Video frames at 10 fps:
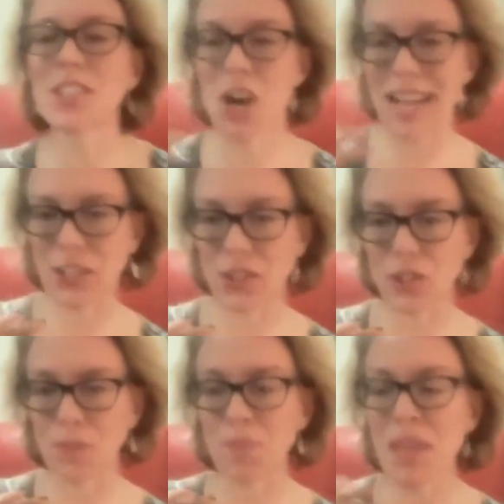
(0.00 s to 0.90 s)

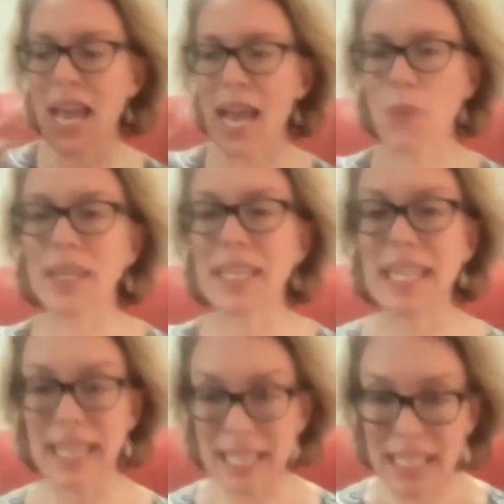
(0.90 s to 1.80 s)
cycle, and we
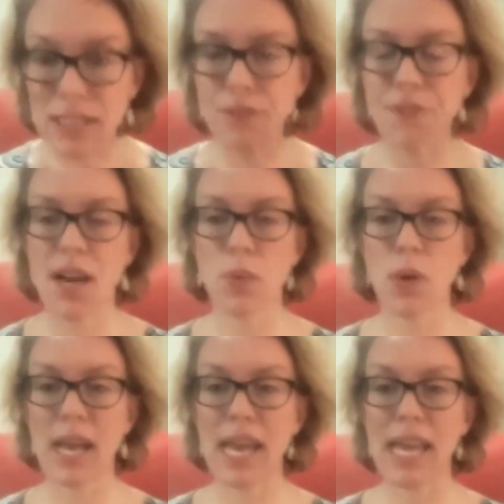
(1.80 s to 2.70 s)
need to find a
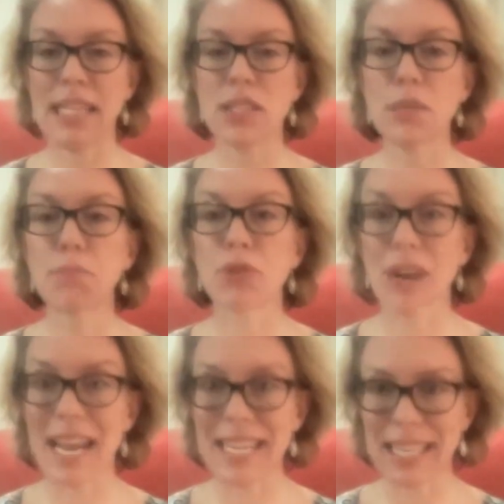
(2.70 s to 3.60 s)
way to
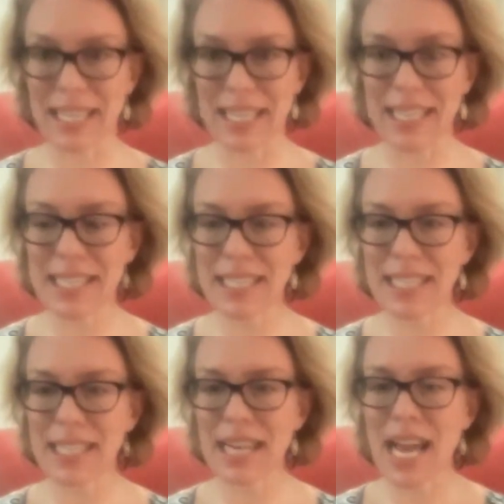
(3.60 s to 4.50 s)
break it.
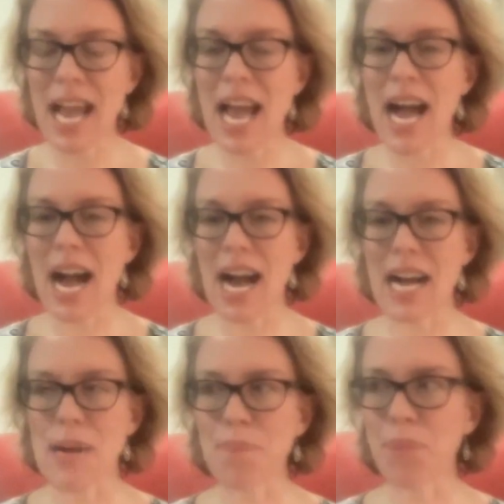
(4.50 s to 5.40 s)

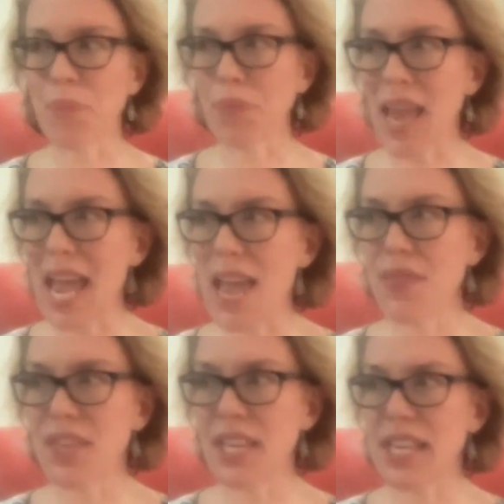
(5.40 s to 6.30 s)
And
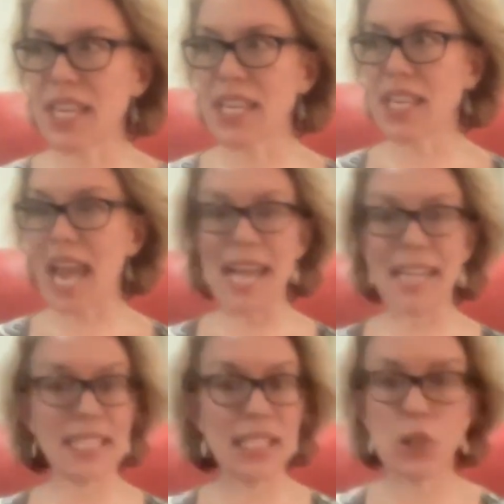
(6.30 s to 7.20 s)
the
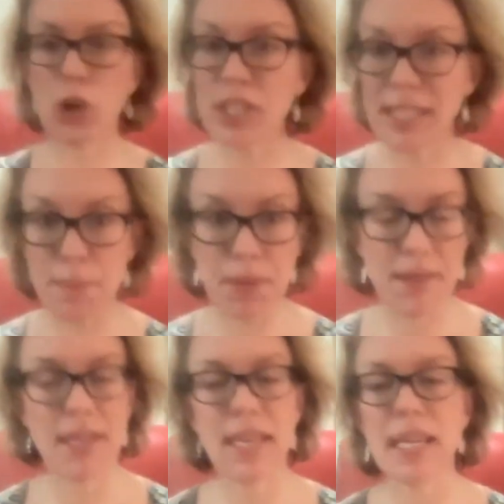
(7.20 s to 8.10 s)
antidote is
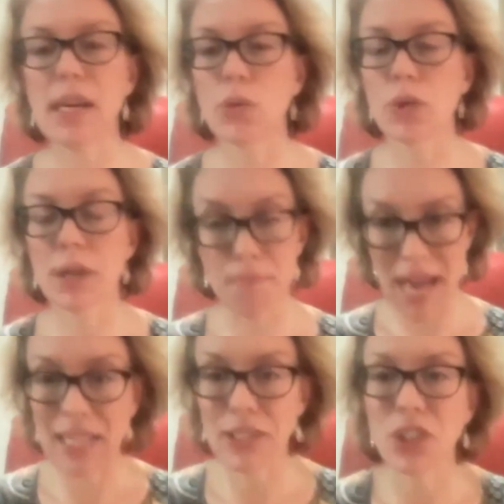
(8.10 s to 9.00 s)
empathy or
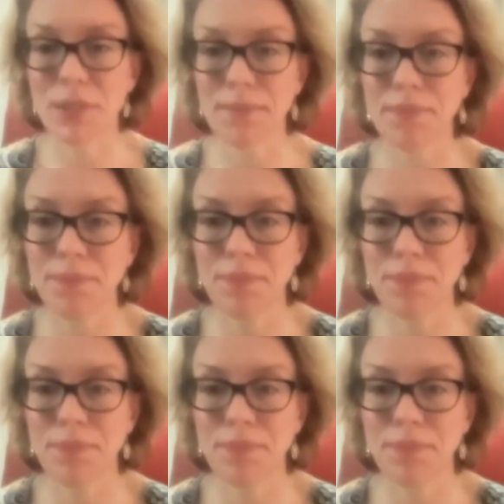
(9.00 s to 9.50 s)
compassion.